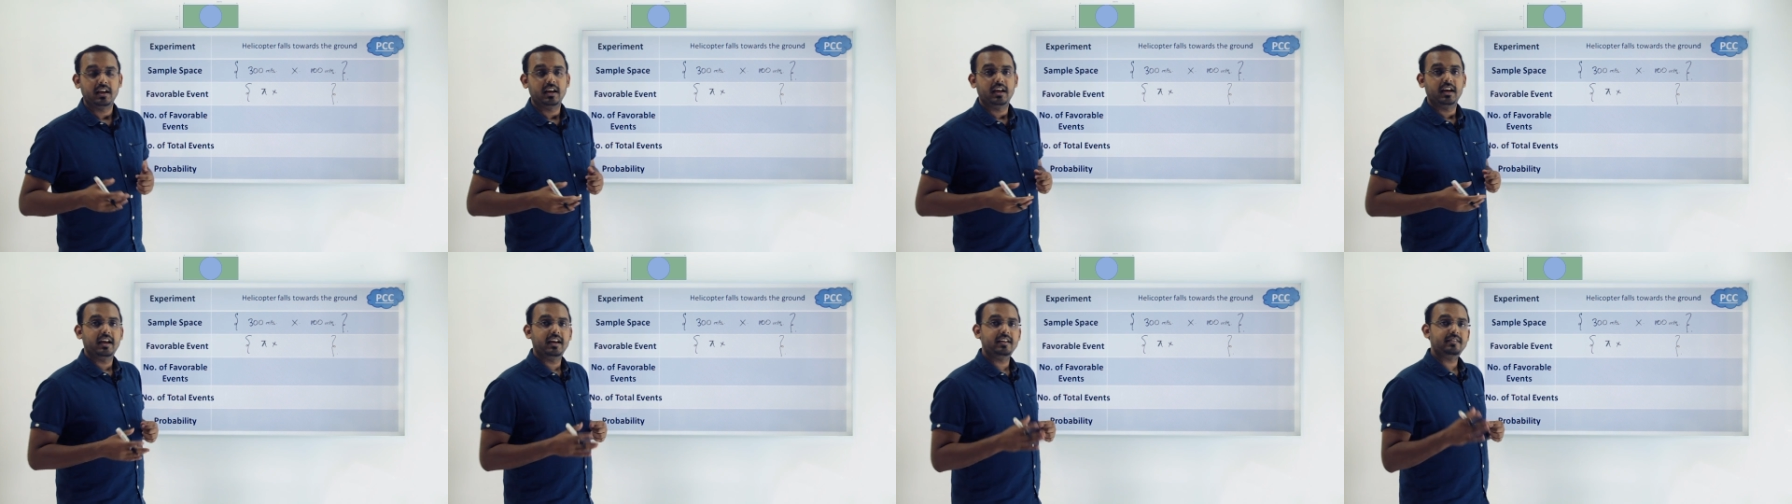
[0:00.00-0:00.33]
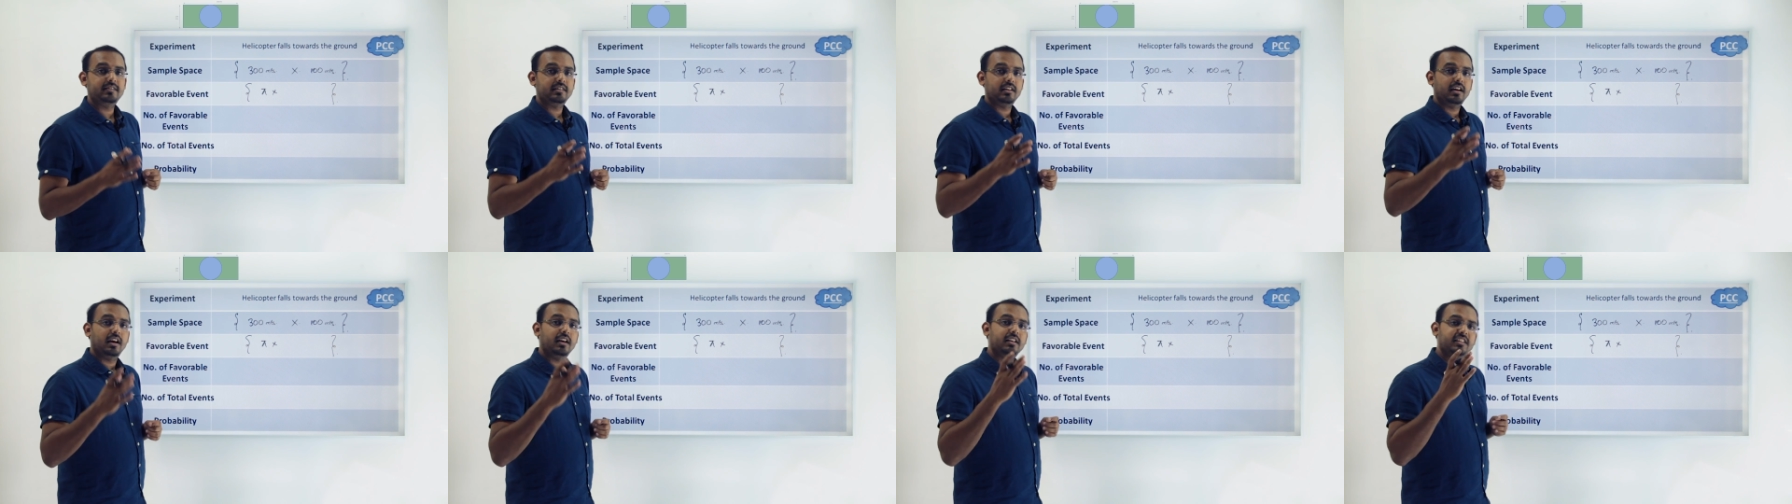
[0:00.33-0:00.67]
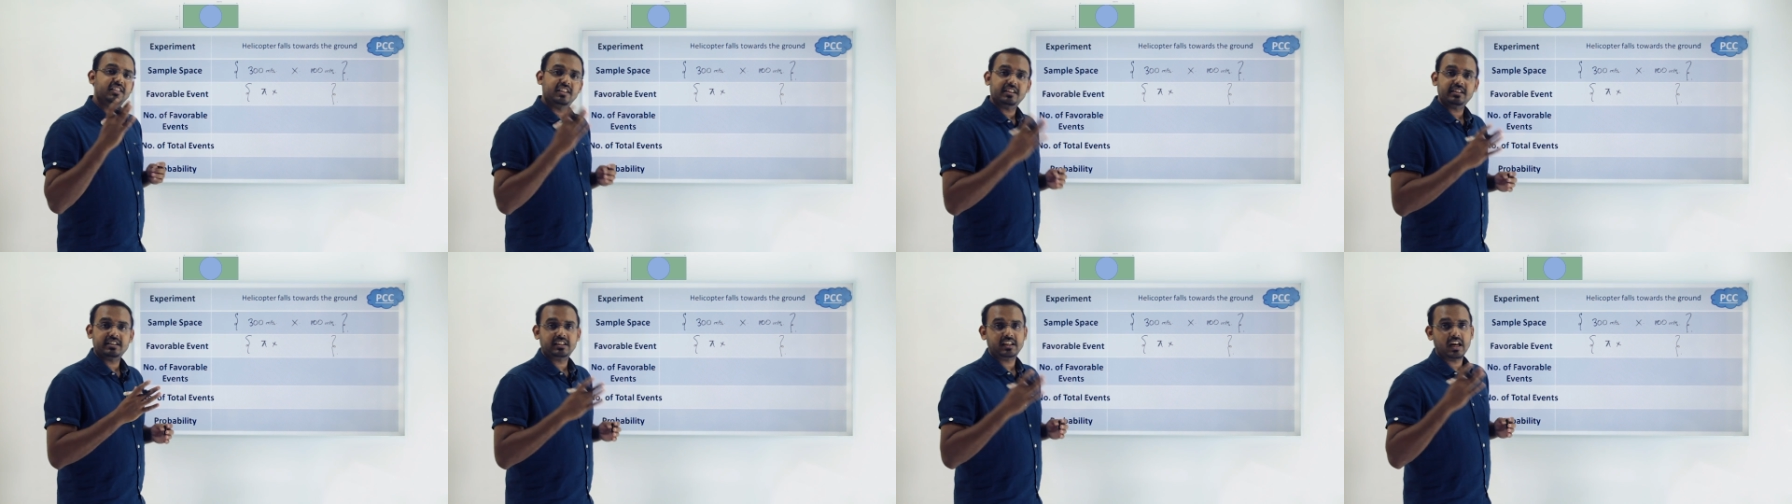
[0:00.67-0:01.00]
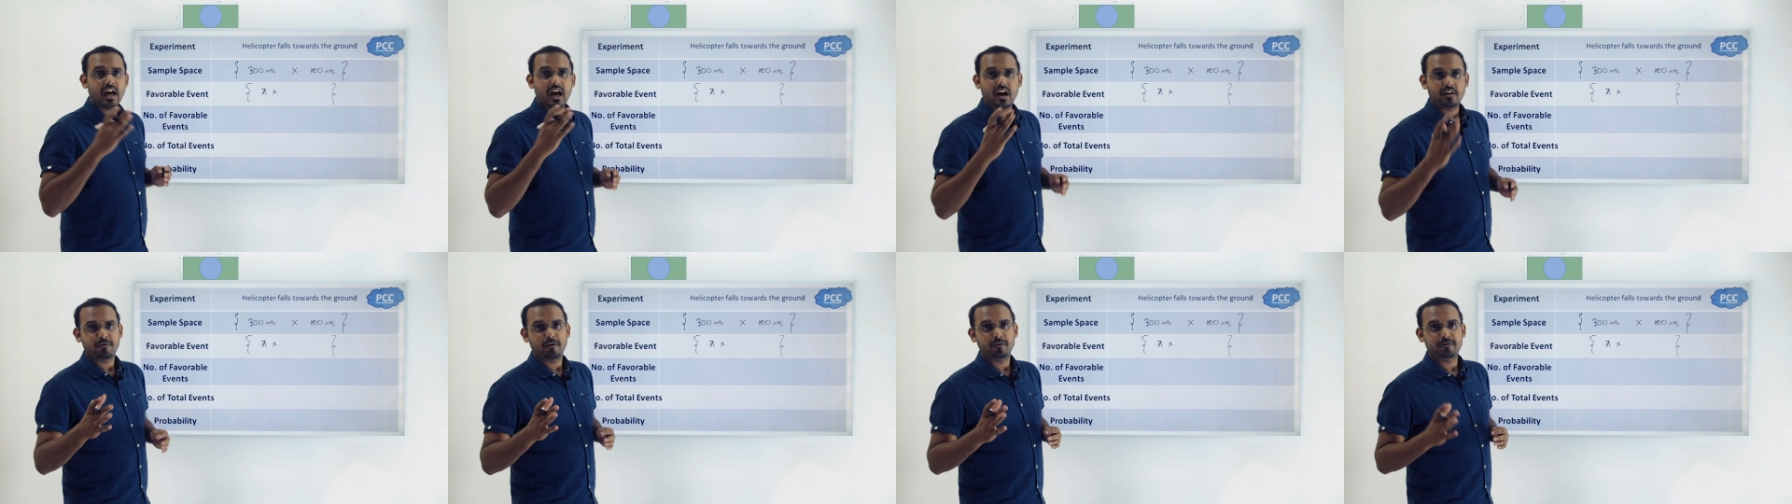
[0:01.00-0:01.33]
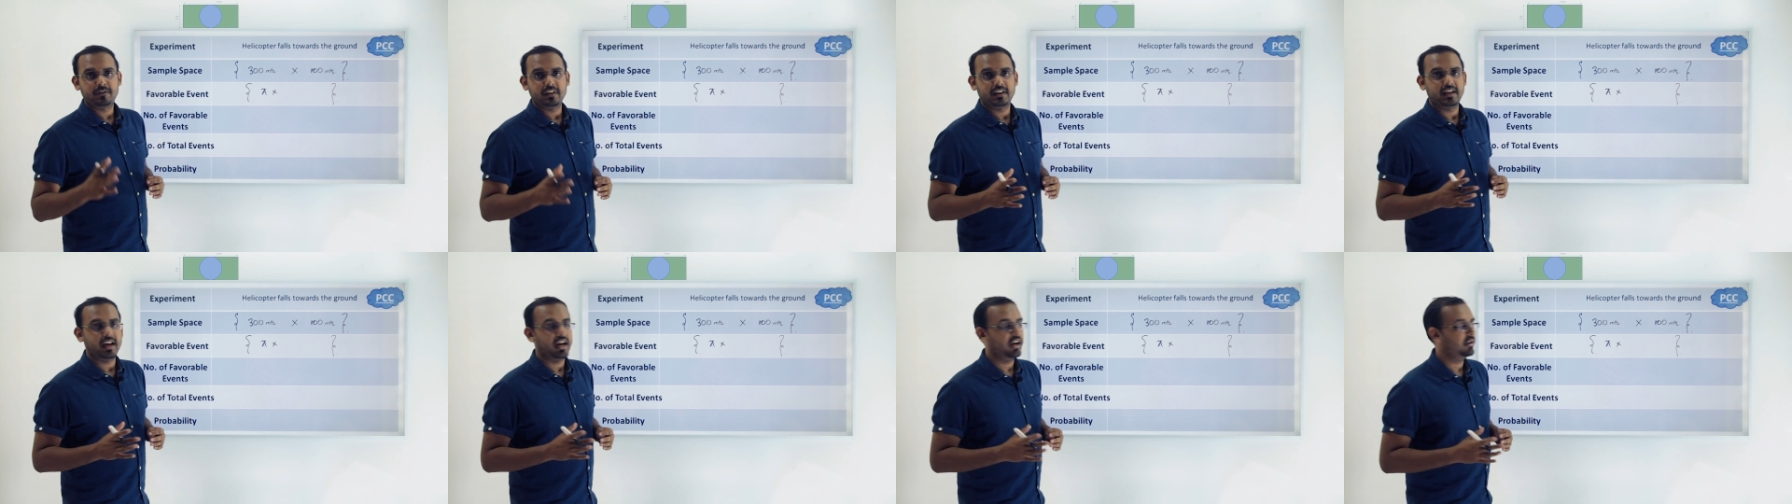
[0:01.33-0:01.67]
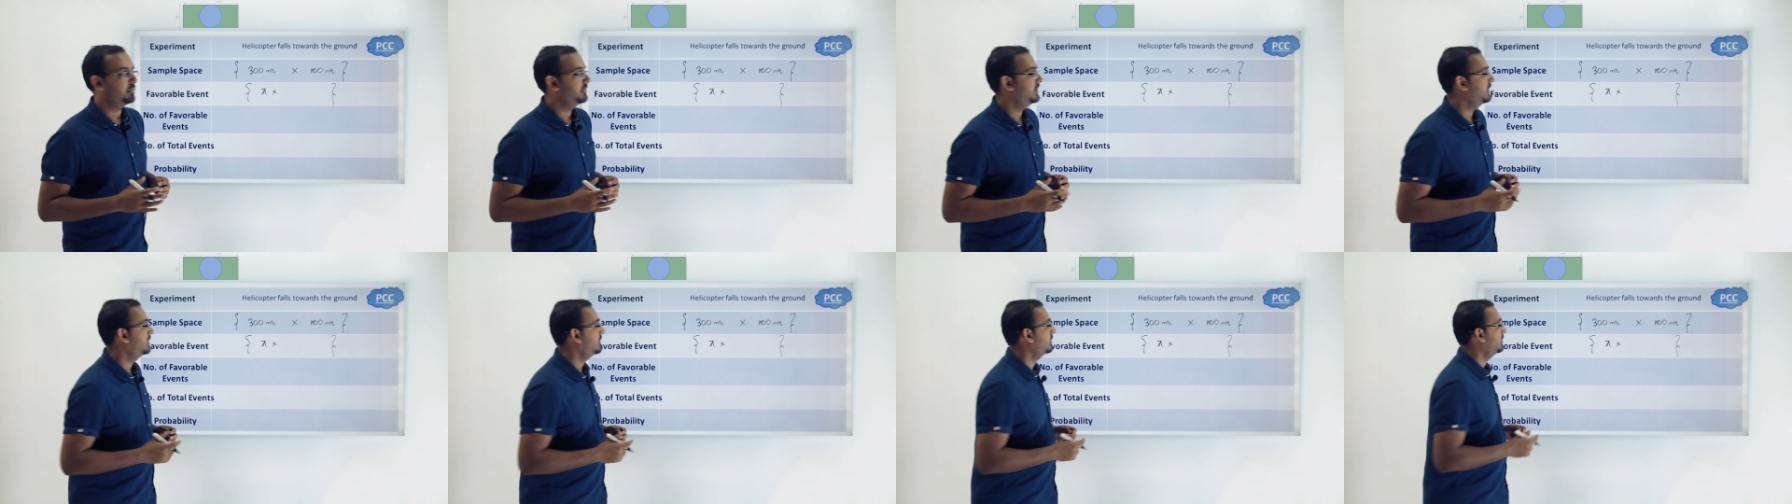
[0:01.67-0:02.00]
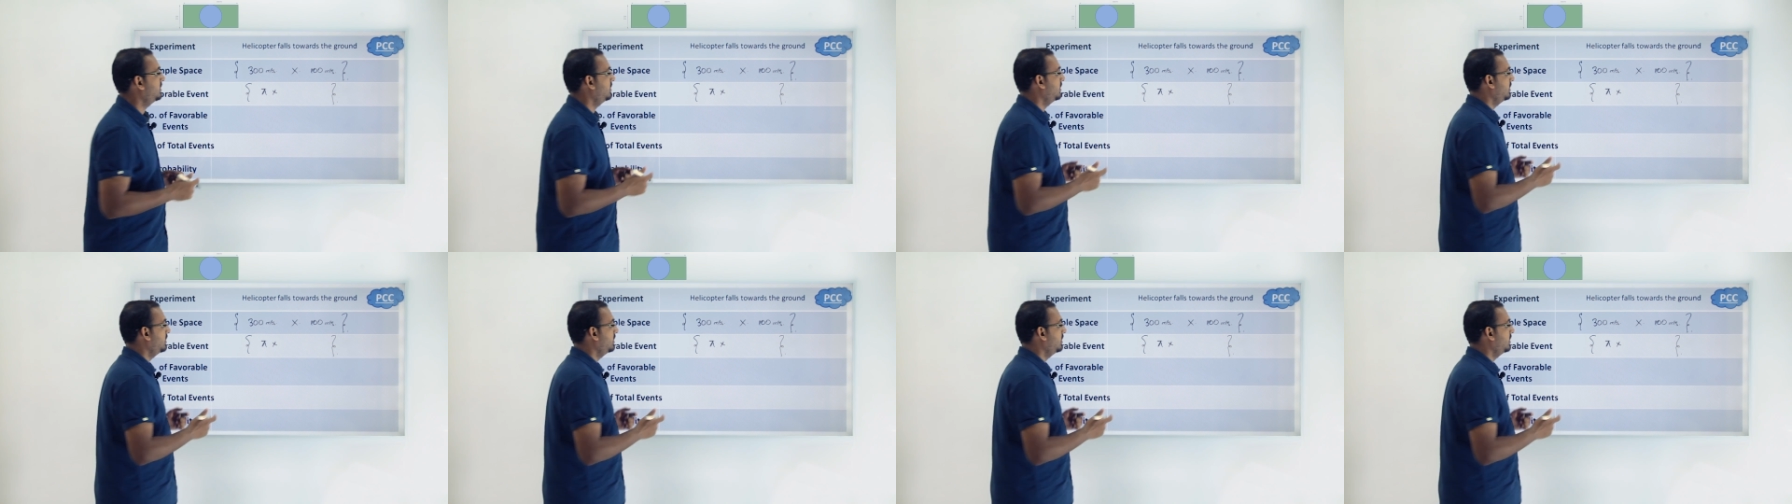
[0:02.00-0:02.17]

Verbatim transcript: is just half of the diameter,